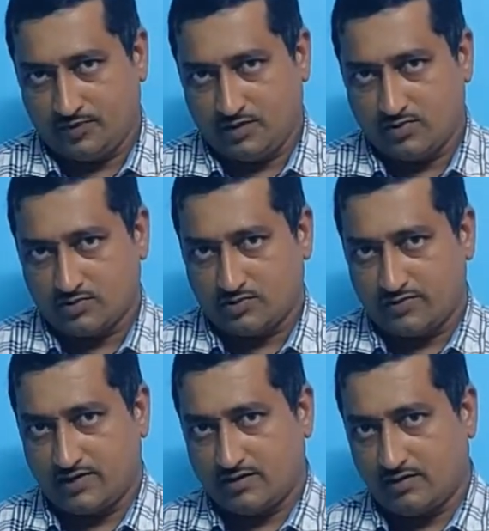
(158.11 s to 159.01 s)
So, that
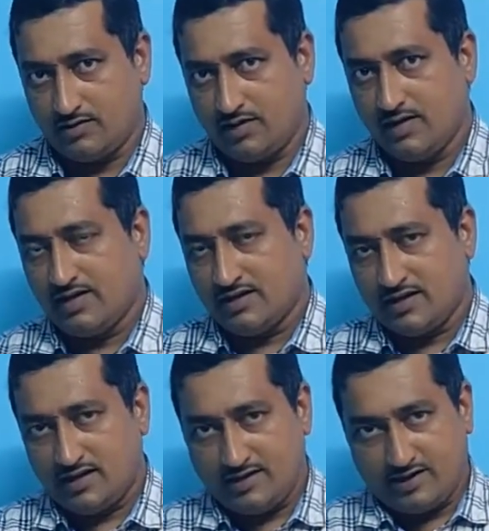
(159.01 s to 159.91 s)
we call
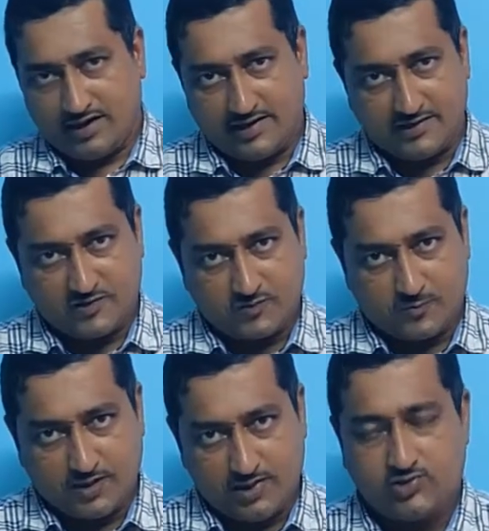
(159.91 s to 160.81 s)
indirect
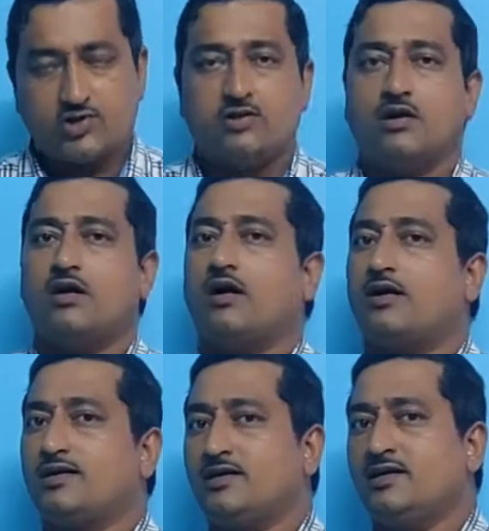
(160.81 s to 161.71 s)
speech
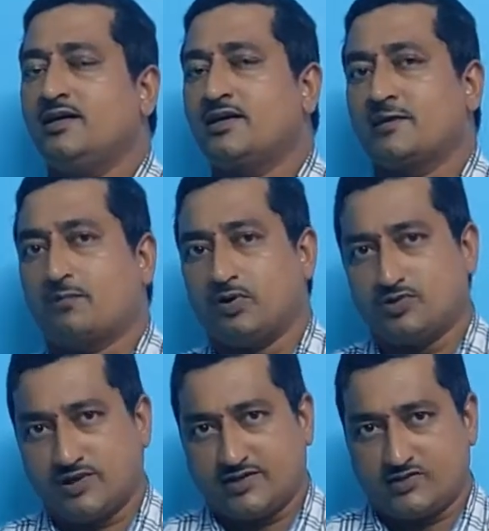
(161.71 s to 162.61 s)
or
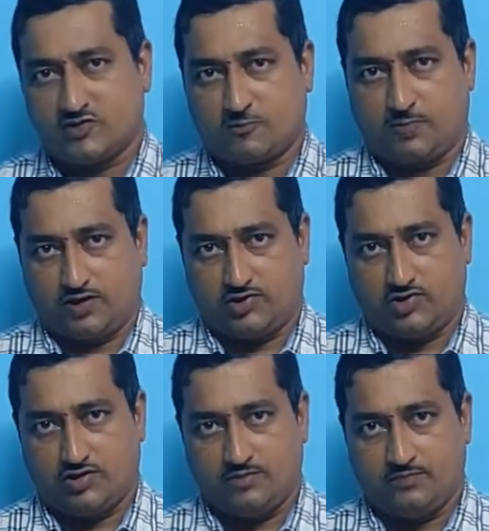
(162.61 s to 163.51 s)
reported speech.